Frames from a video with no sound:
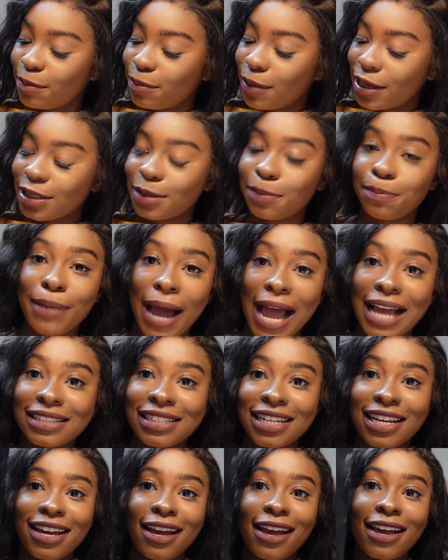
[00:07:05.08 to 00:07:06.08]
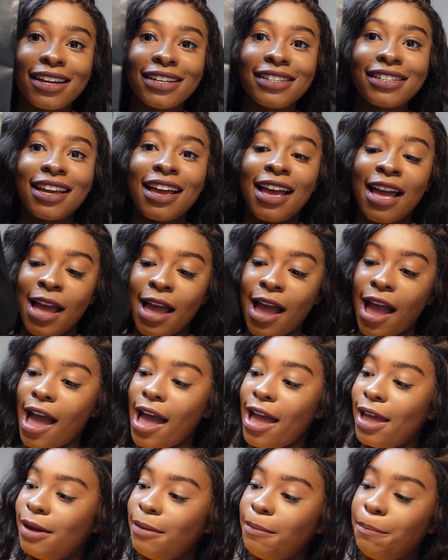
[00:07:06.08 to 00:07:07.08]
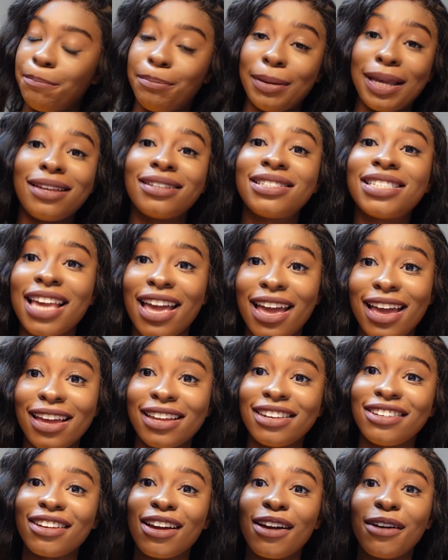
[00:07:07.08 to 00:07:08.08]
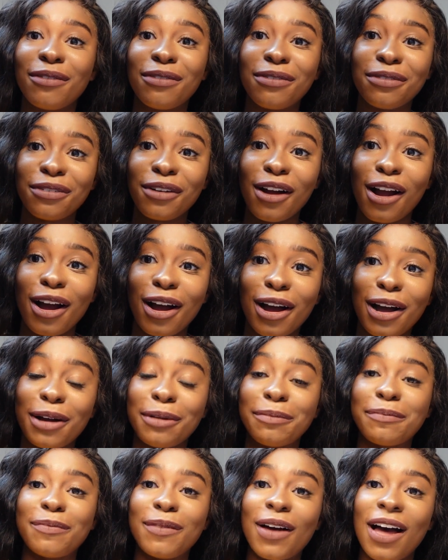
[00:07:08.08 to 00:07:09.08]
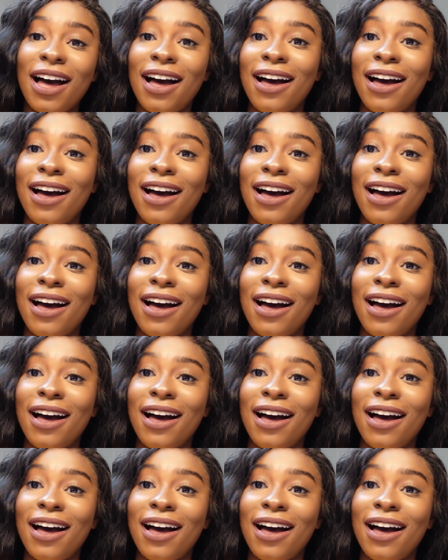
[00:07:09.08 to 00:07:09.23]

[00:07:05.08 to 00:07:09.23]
much battered and beaten from